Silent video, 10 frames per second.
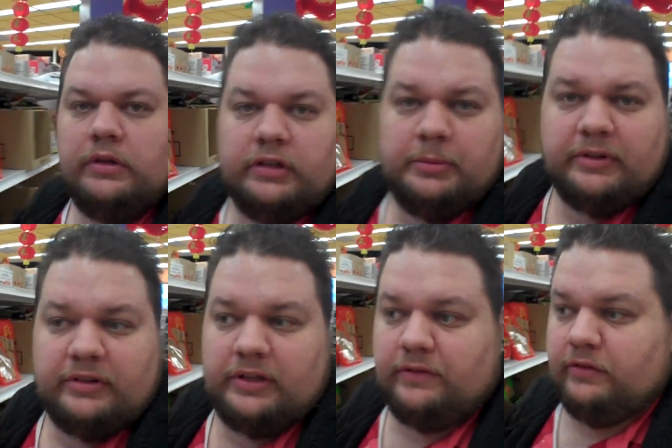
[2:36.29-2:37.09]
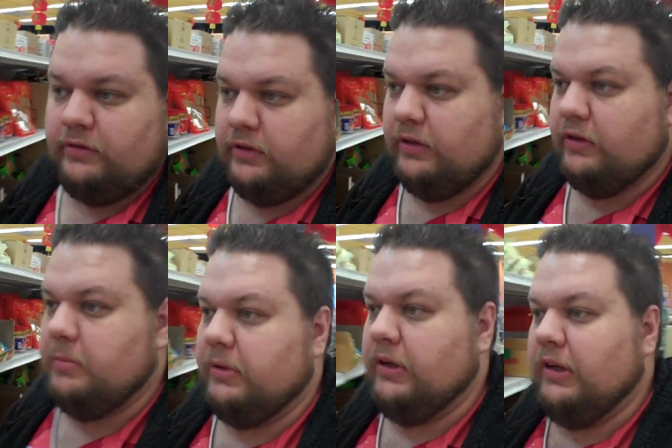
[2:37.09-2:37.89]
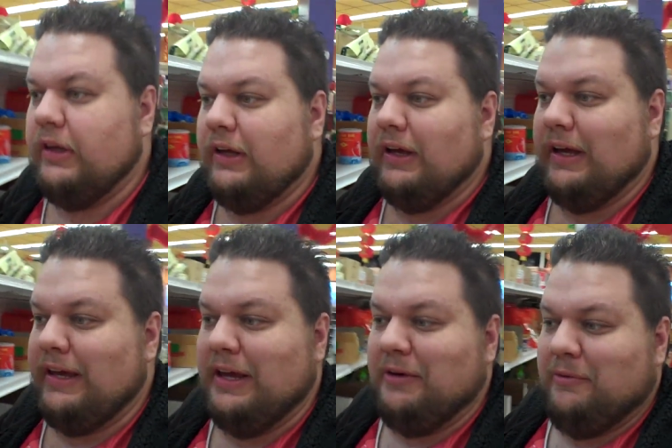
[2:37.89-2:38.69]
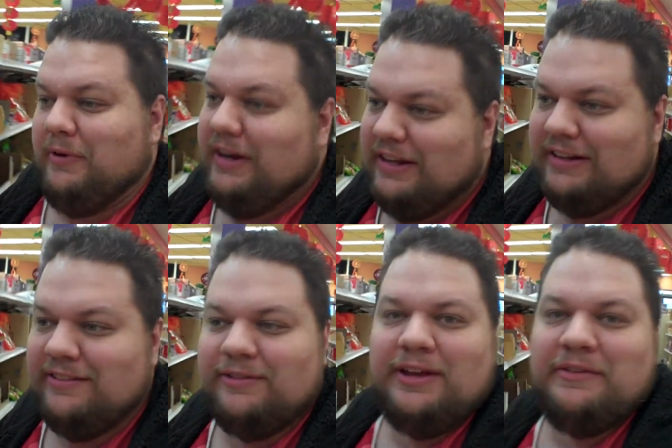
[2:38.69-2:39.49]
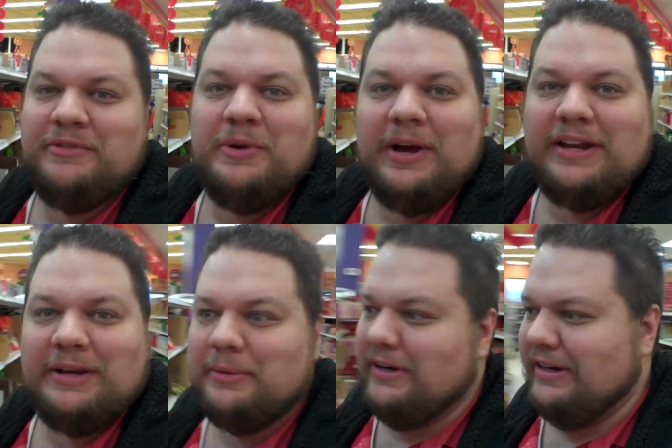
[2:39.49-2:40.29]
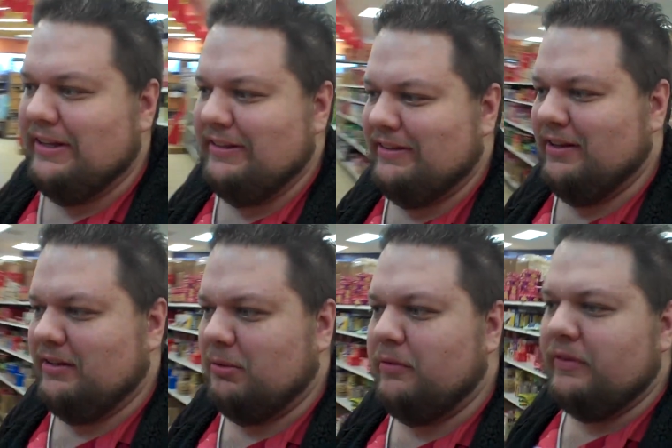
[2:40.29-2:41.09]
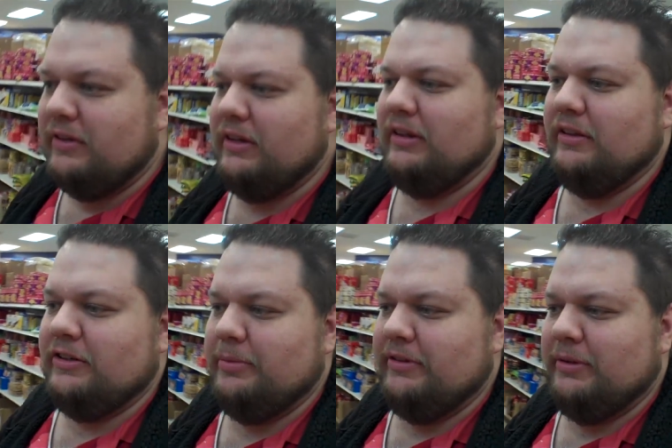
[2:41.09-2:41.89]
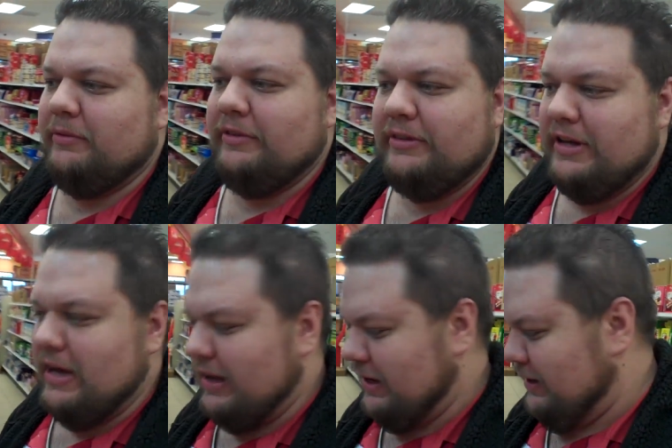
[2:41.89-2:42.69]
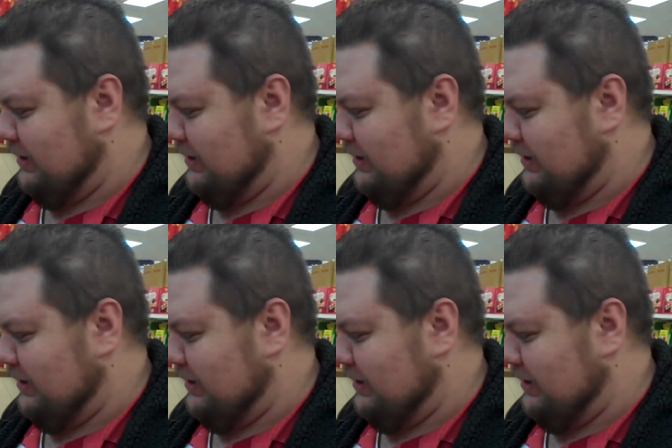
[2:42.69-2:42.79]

Some of this stuff looks really good, but I can't read it, so I have no idea what it is. Some of it's in English, but some of it's not.